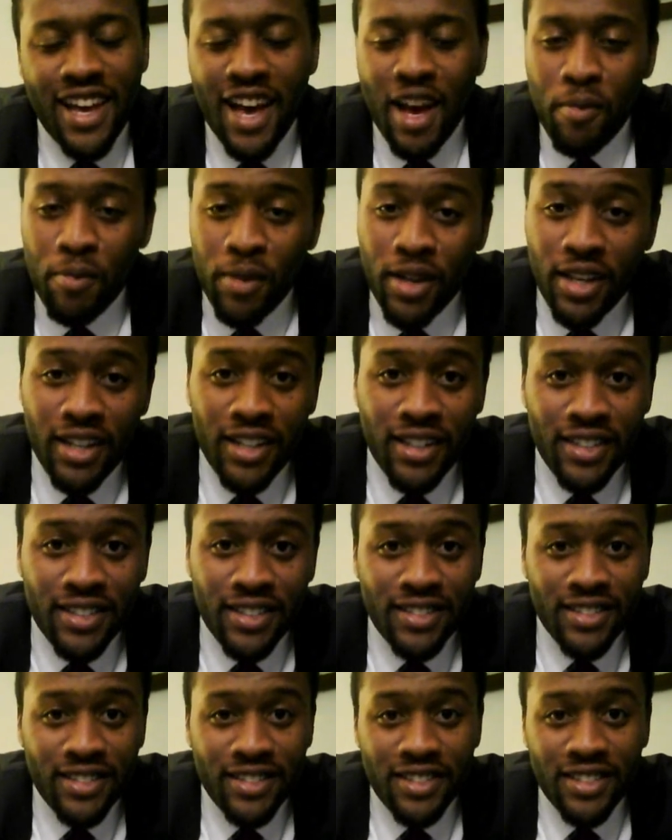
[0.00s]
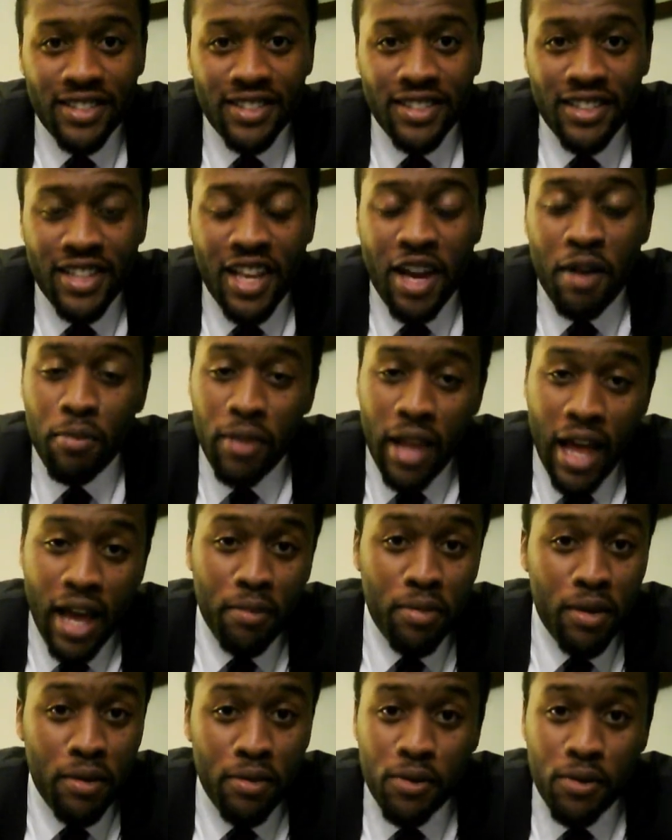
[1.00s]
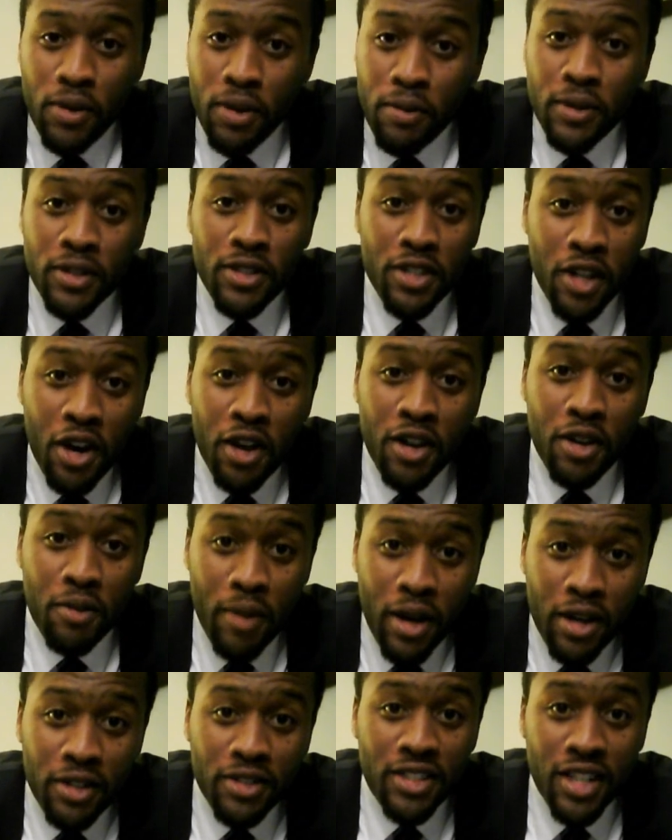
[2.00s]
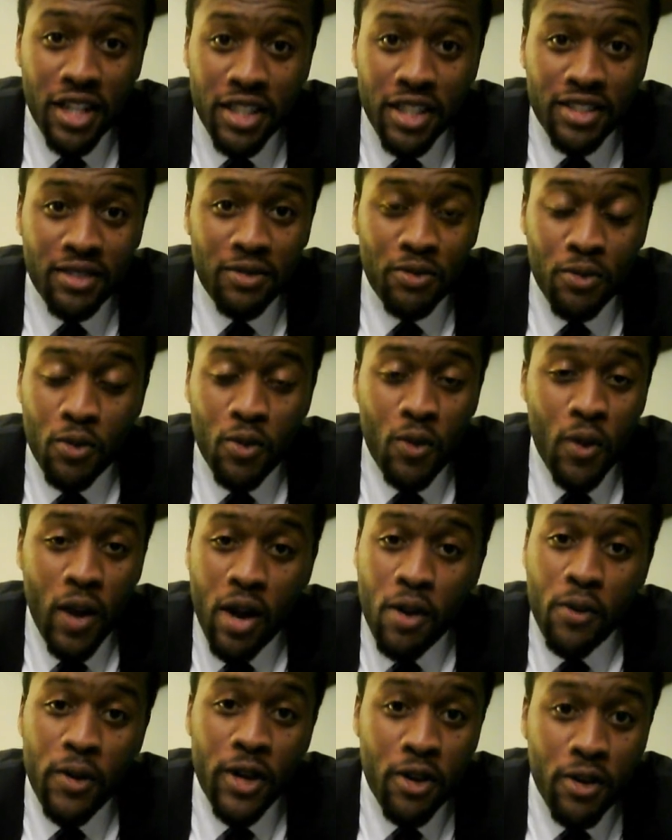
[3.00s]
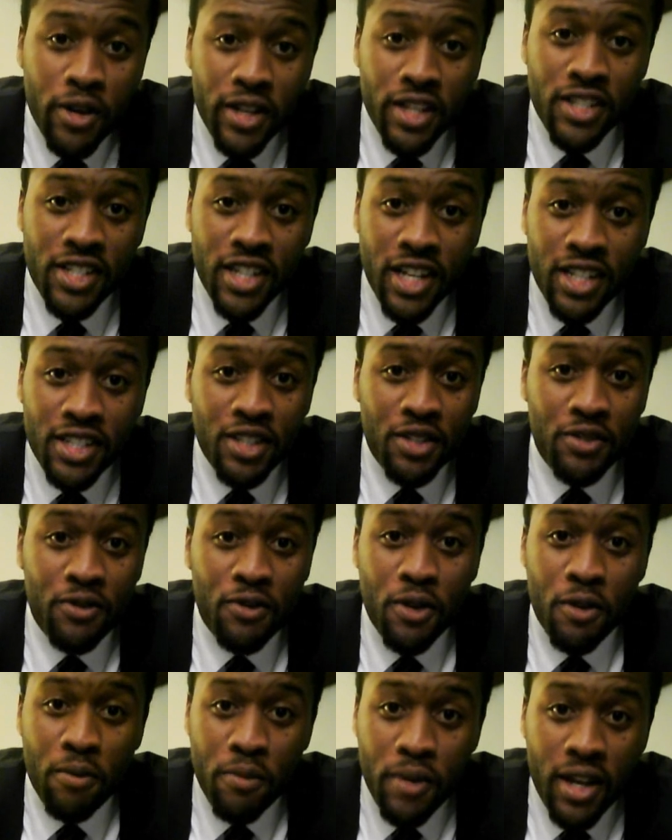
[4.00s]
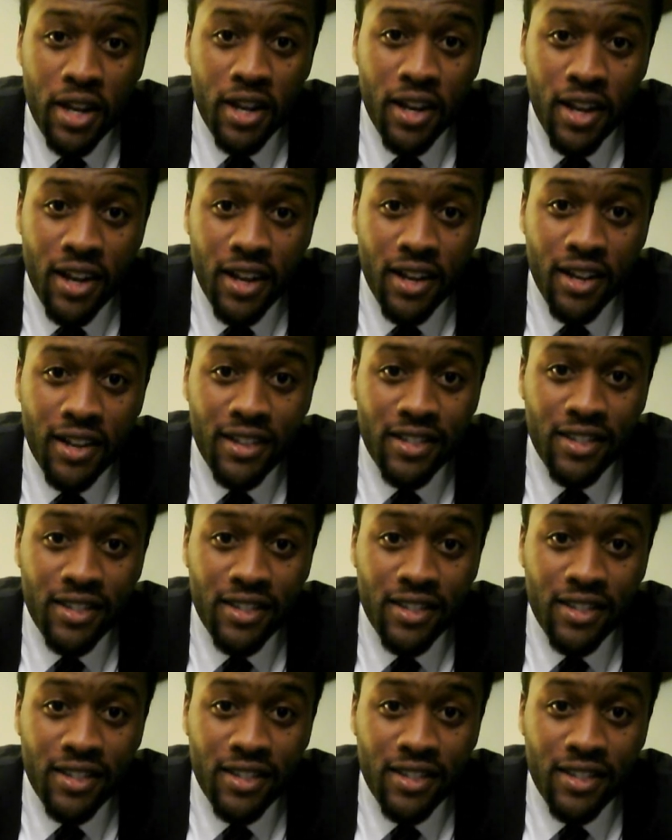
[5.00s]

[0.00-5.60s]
I mean, now, black people, we've been talking about justice. Where are we going to get justice for a minute, huh?